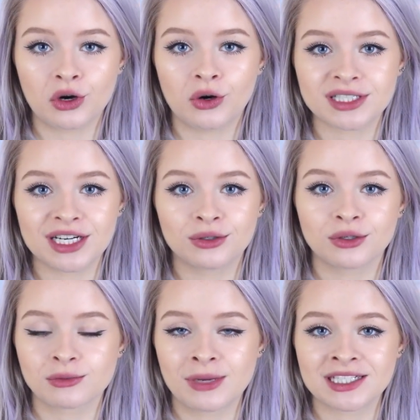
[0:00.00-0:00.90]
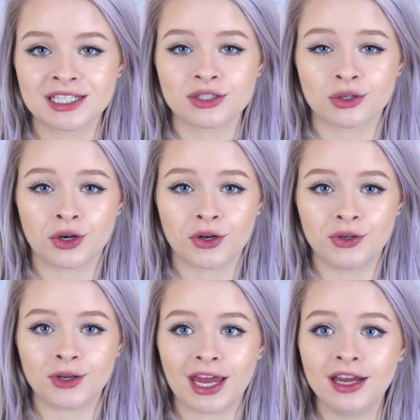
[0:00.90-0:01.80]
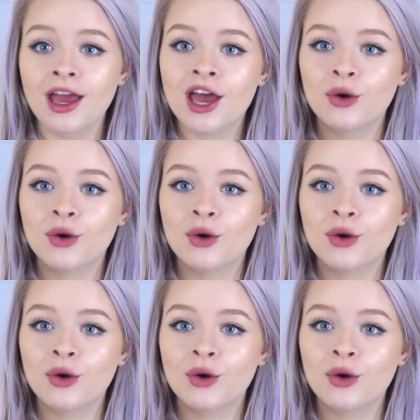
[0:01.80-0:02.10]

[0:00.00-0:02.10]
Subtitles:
cocktailcosmetics.co.uk,